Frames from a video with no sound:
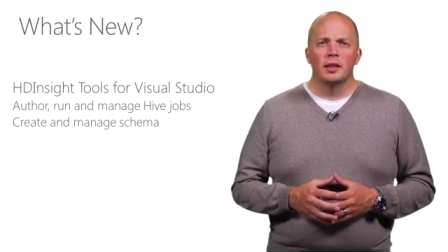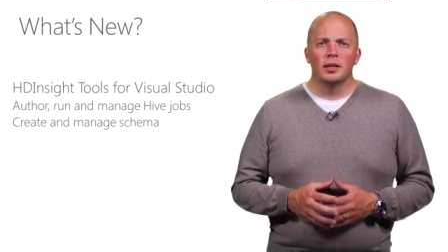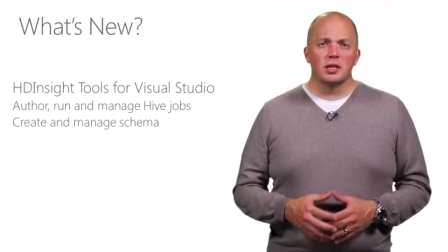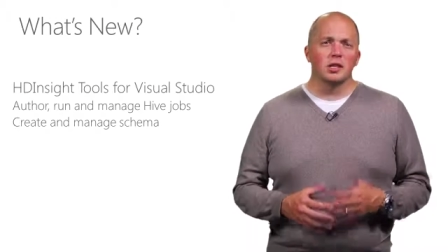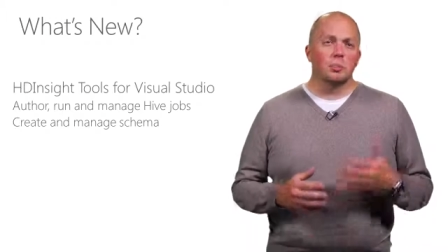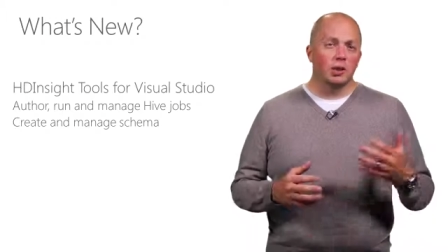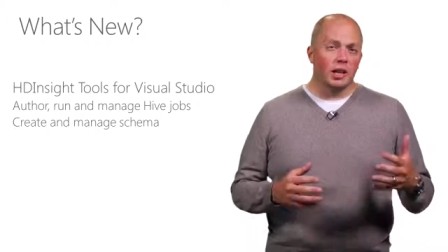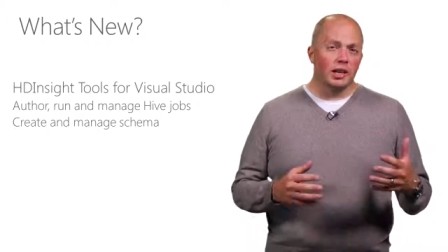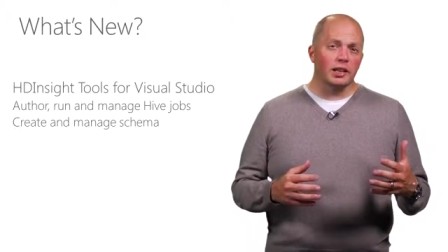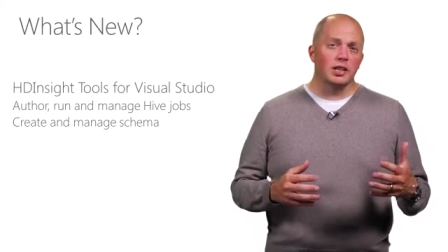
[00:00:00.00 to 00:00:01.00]
This is a
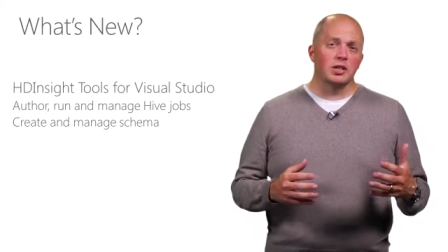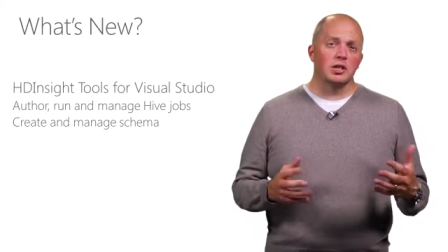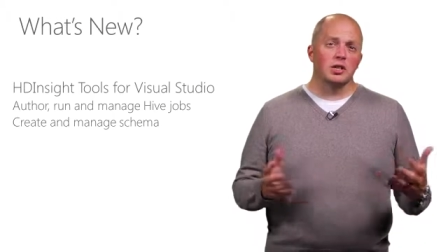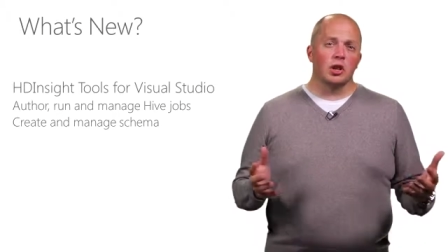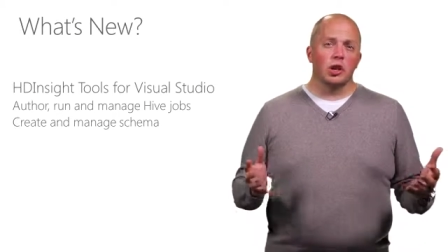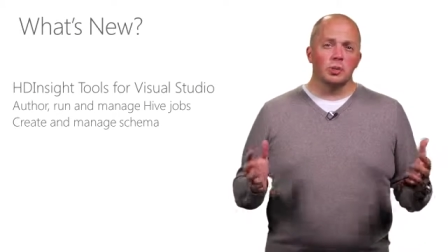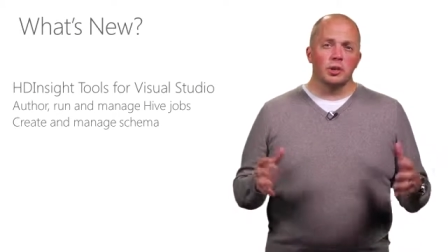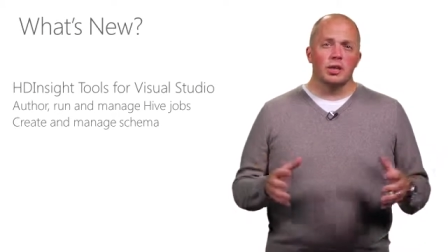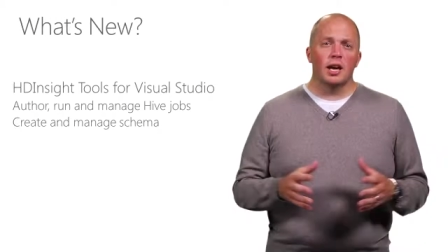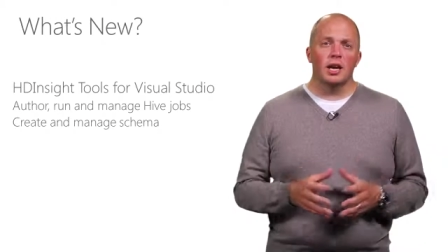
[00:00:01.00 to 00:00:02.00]
plugin that's installed
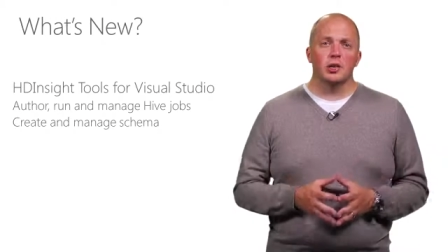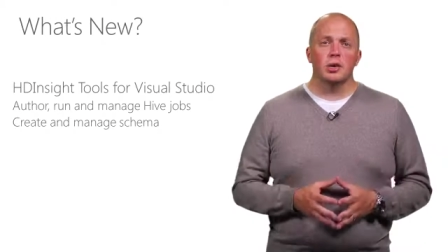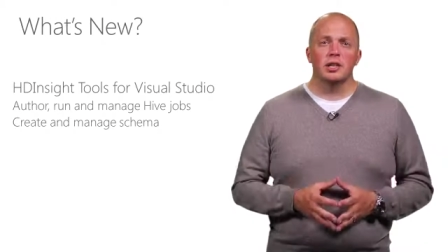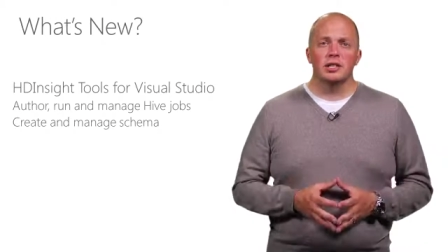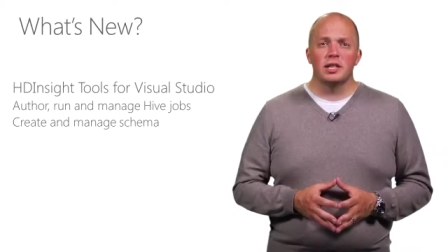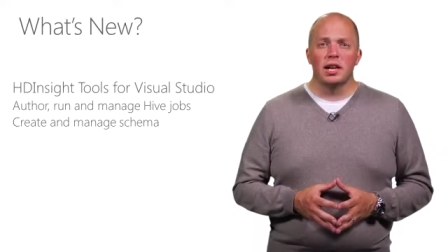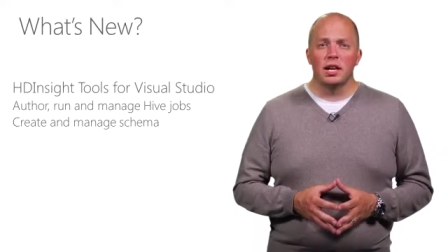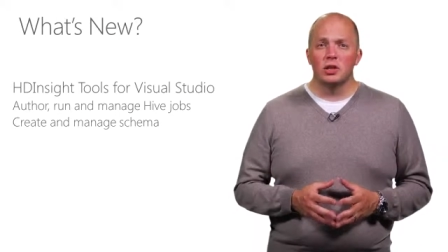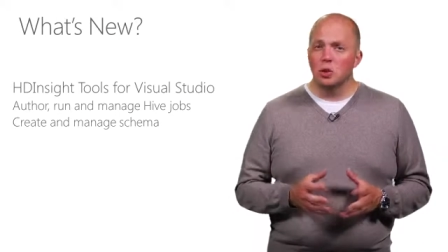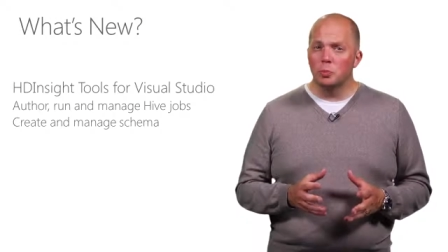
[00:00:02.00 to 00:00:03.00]
with the Azure
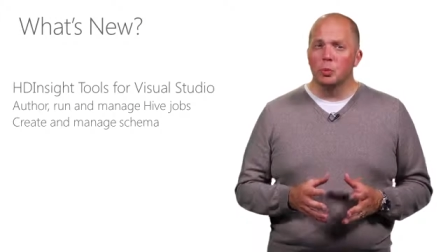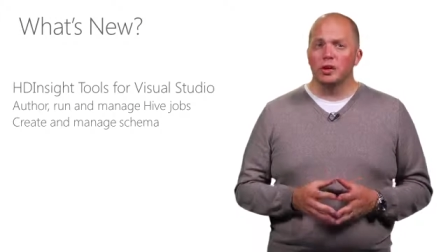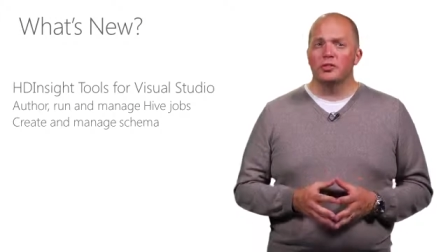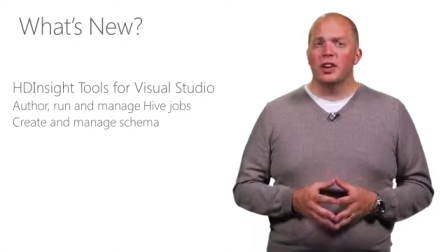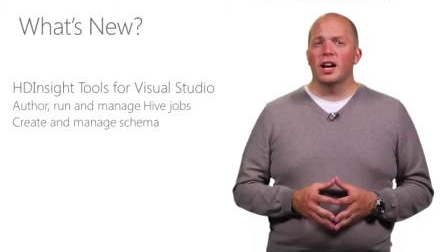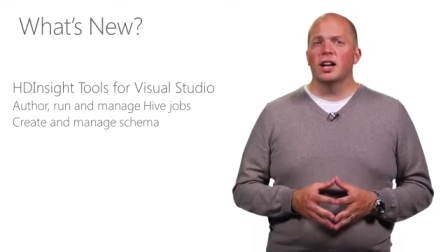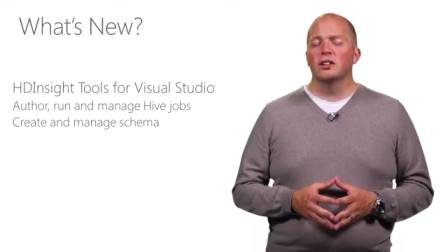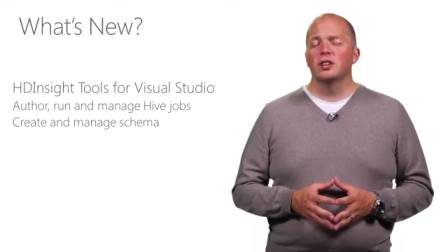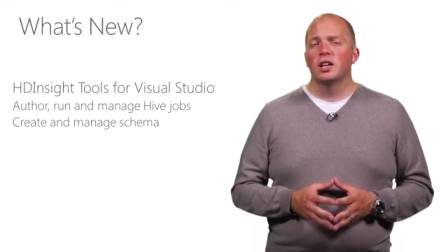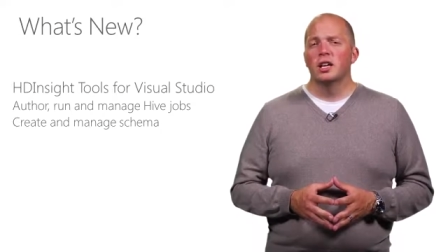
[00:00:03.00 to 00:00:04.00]
SDK 2.5